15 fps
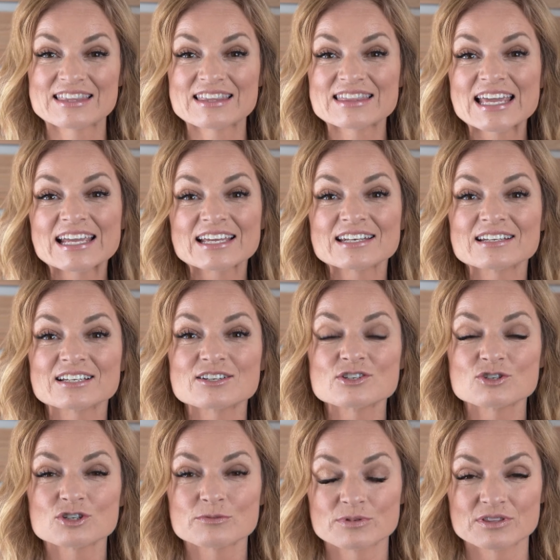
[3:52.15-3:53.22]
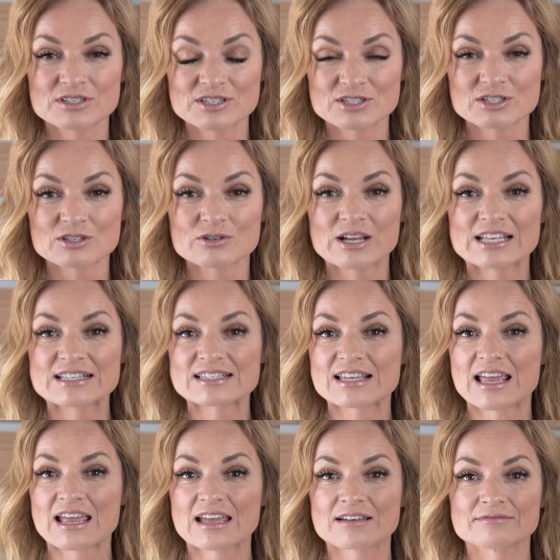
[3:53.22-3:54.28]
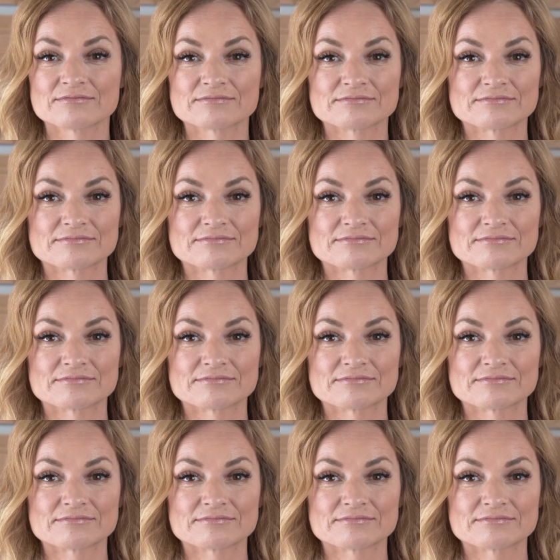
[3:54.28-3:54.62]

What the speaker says: that they can contribute this to and say,